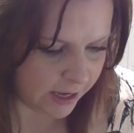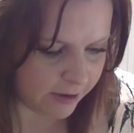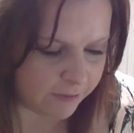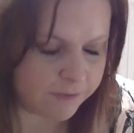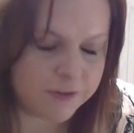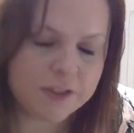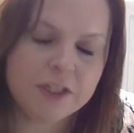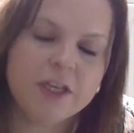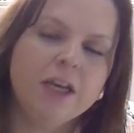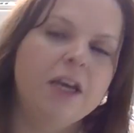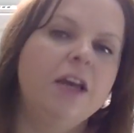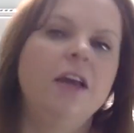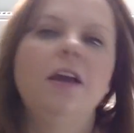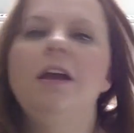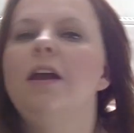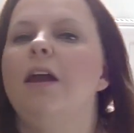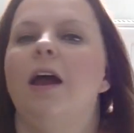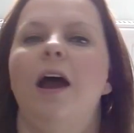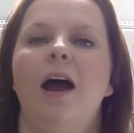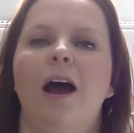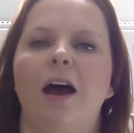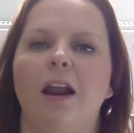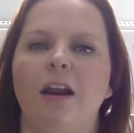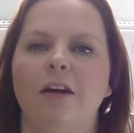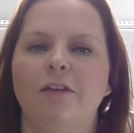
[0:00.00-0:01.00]
left,
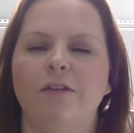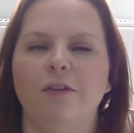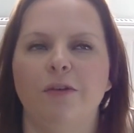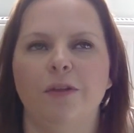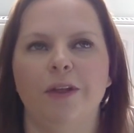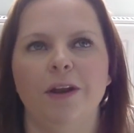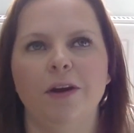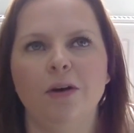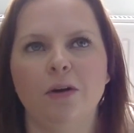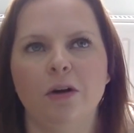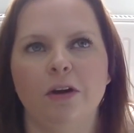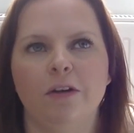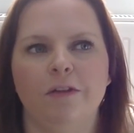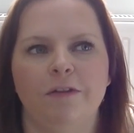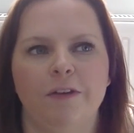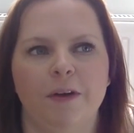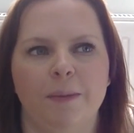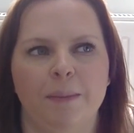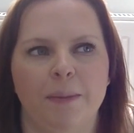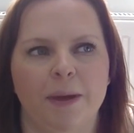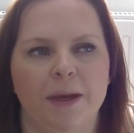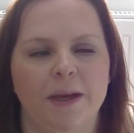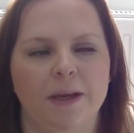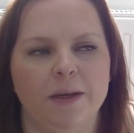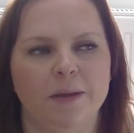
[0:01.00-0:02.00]
and I thought they're not going to
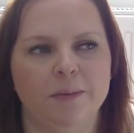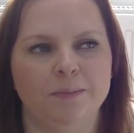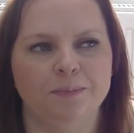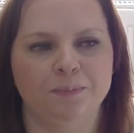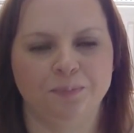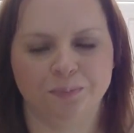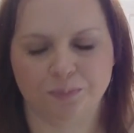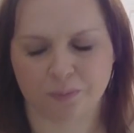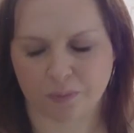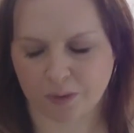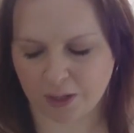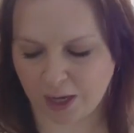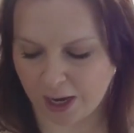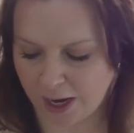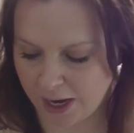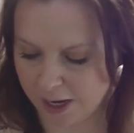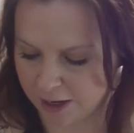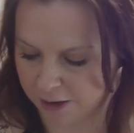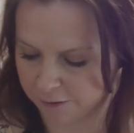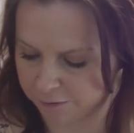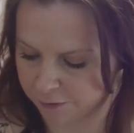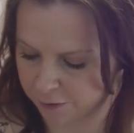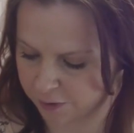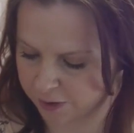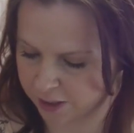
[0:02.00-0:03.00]
fit me.
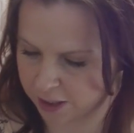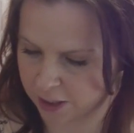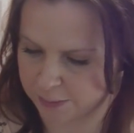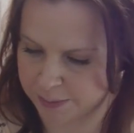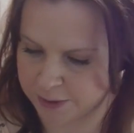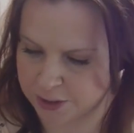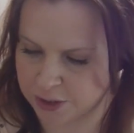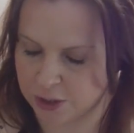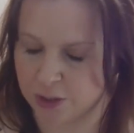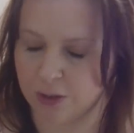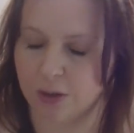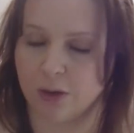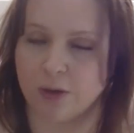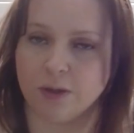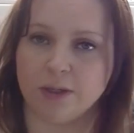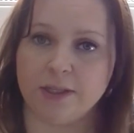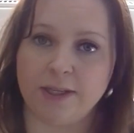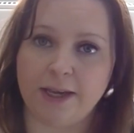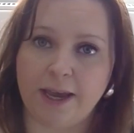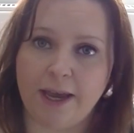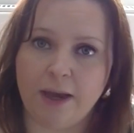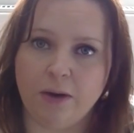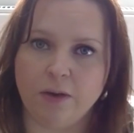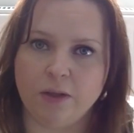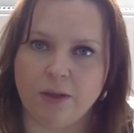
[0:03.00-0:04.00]
And I thought they're going to be too long,
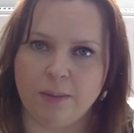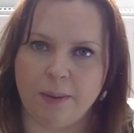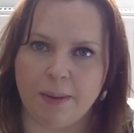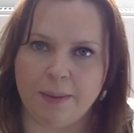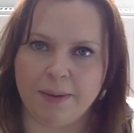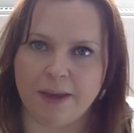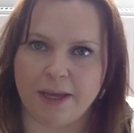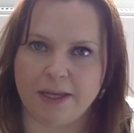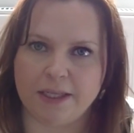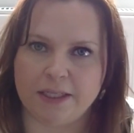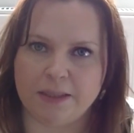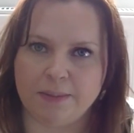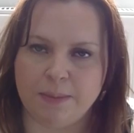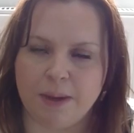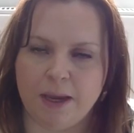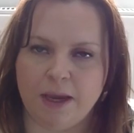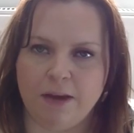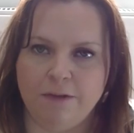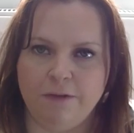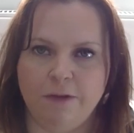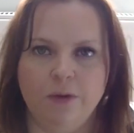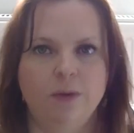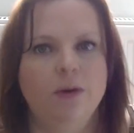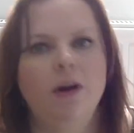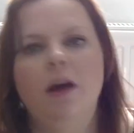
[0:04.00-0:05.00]
so I held them up against
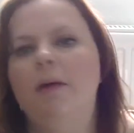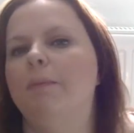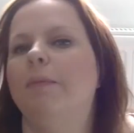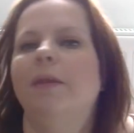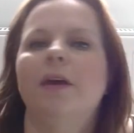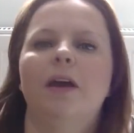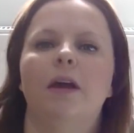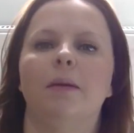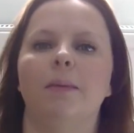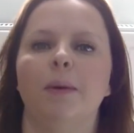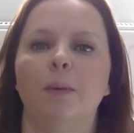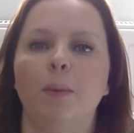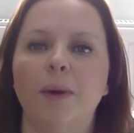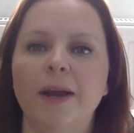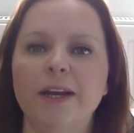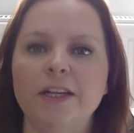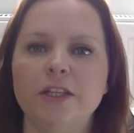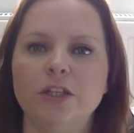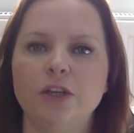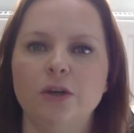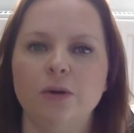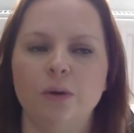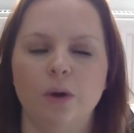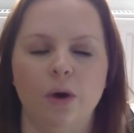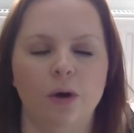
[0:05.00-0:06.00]
me. I thought, nope, they're going to be way
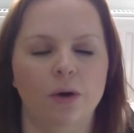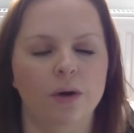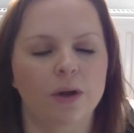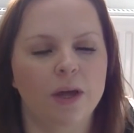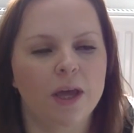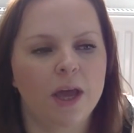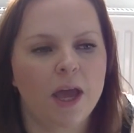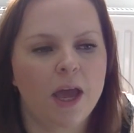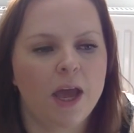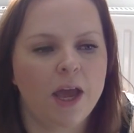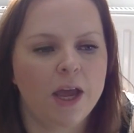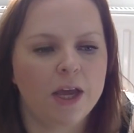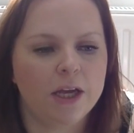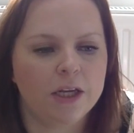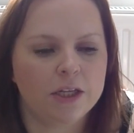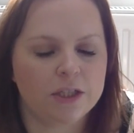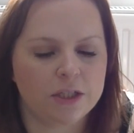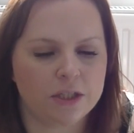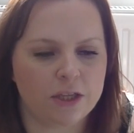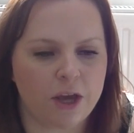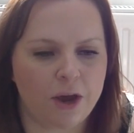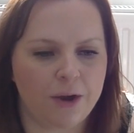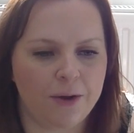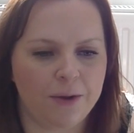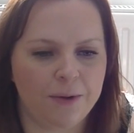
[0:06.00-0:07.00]
too long.
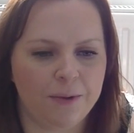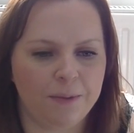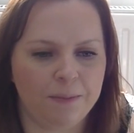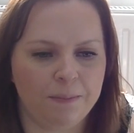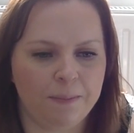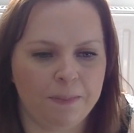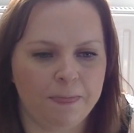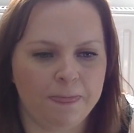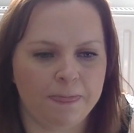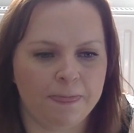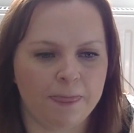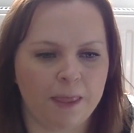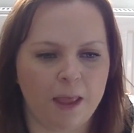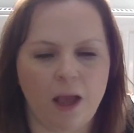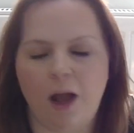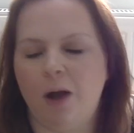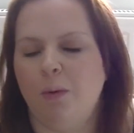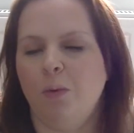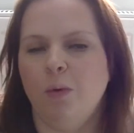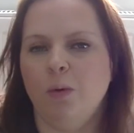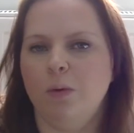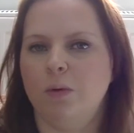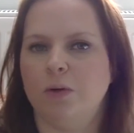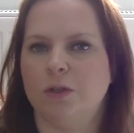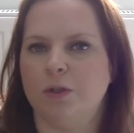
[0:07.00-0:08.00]
So I
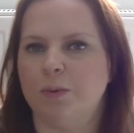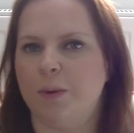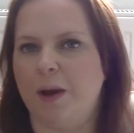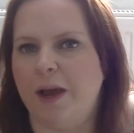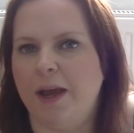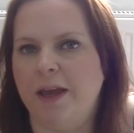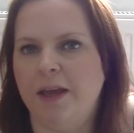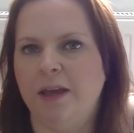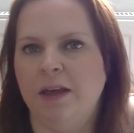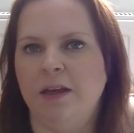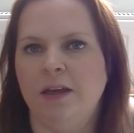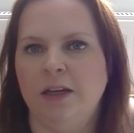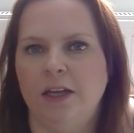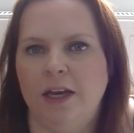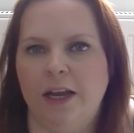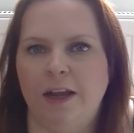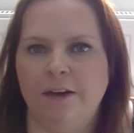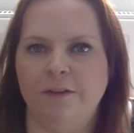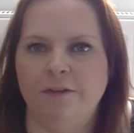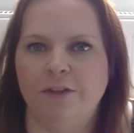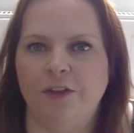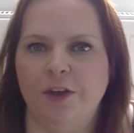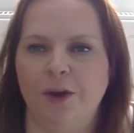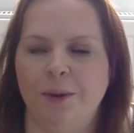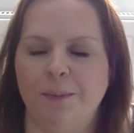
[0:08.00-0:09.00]
walked away,
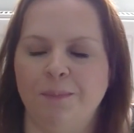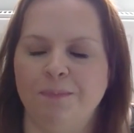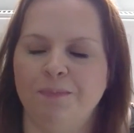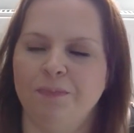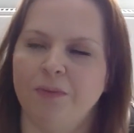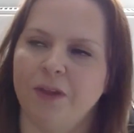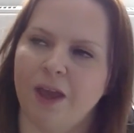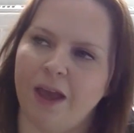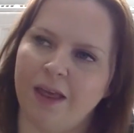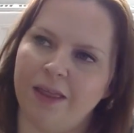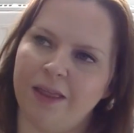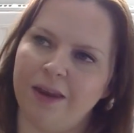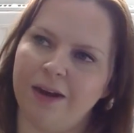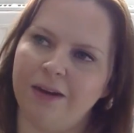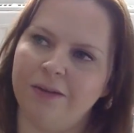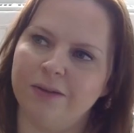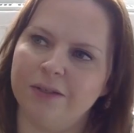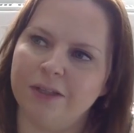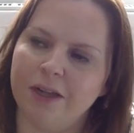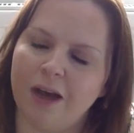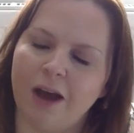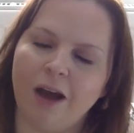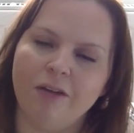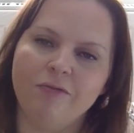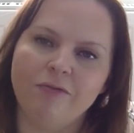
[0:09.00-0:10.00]
left them. And then I
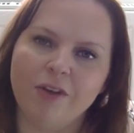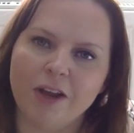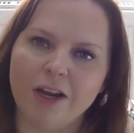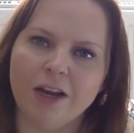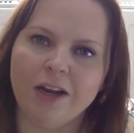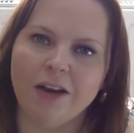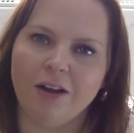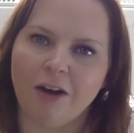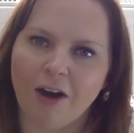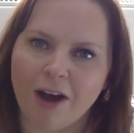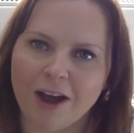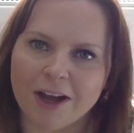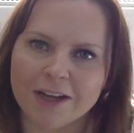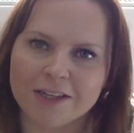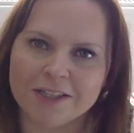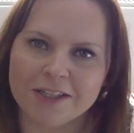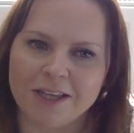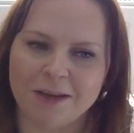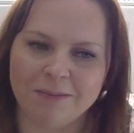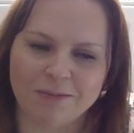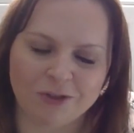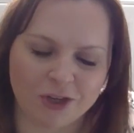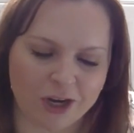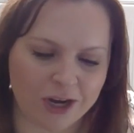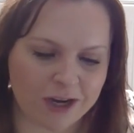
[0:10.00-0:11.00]
was like, I really liked
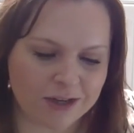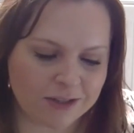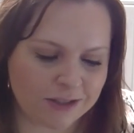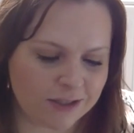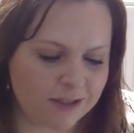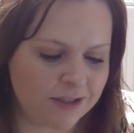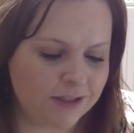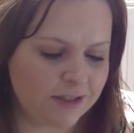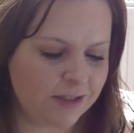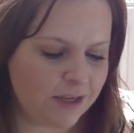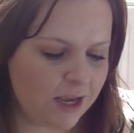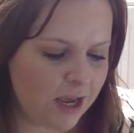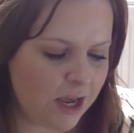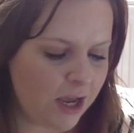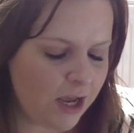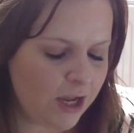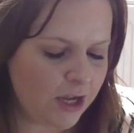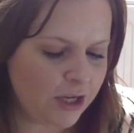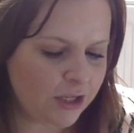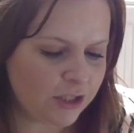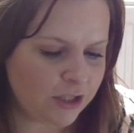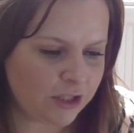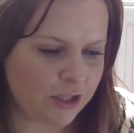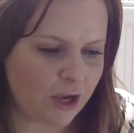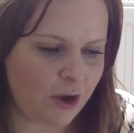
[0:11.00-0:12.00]
them trousers.
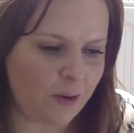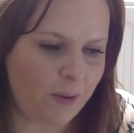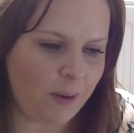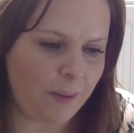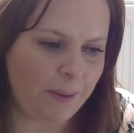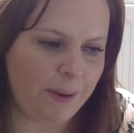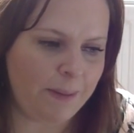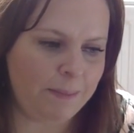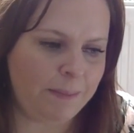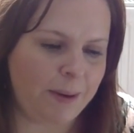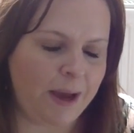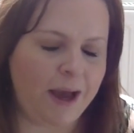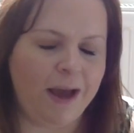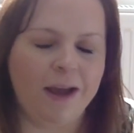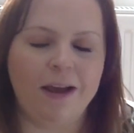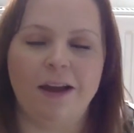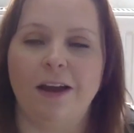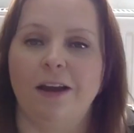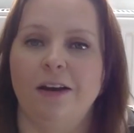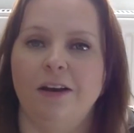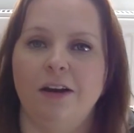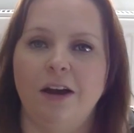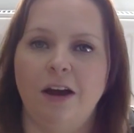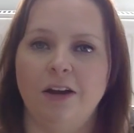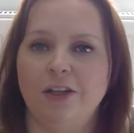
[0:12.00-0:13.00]
So I went
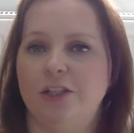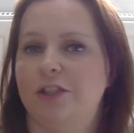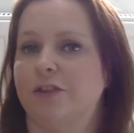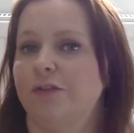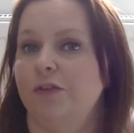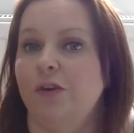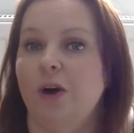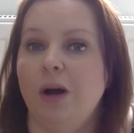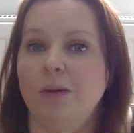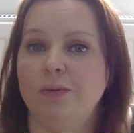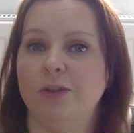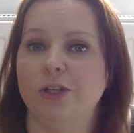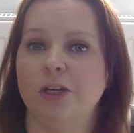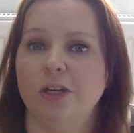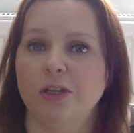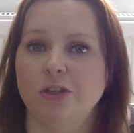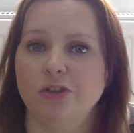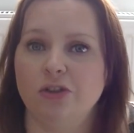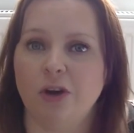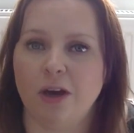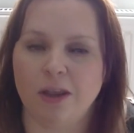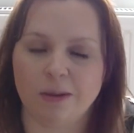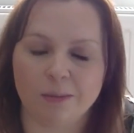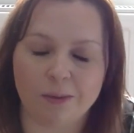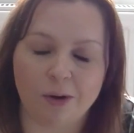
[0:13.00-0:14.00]
back and I just thought, I'm just going
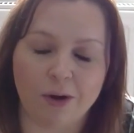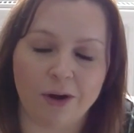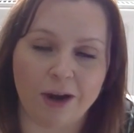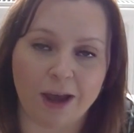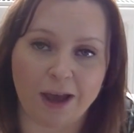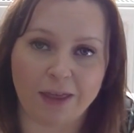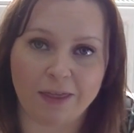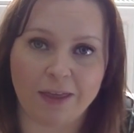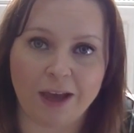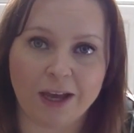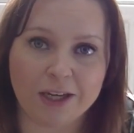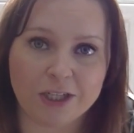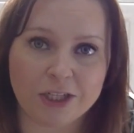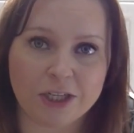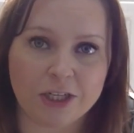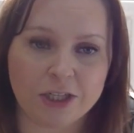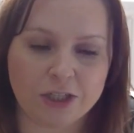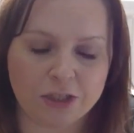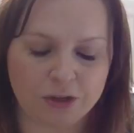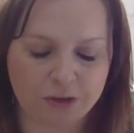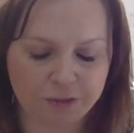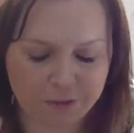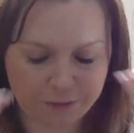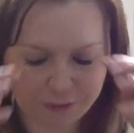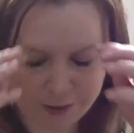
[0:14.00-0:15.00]
to try them on. And they actually
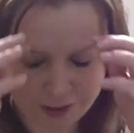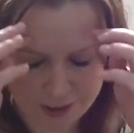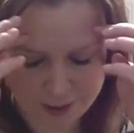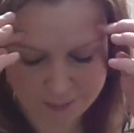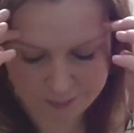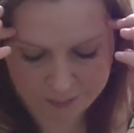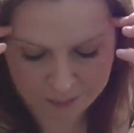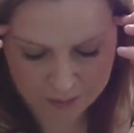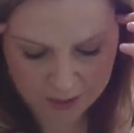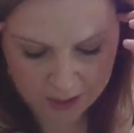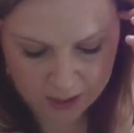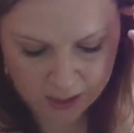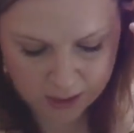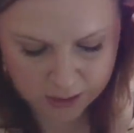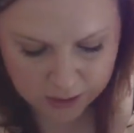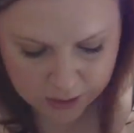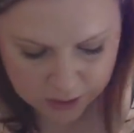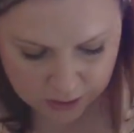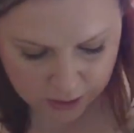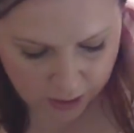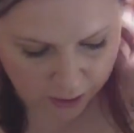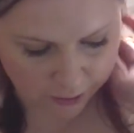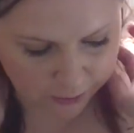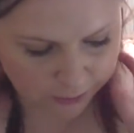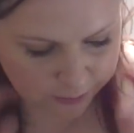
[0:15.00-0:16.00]
do fit.
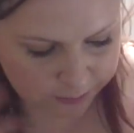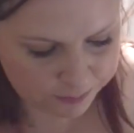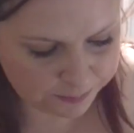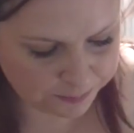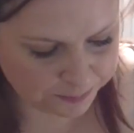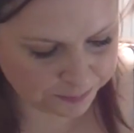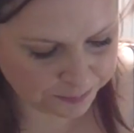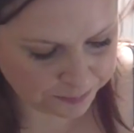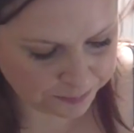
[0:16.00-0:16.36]
So,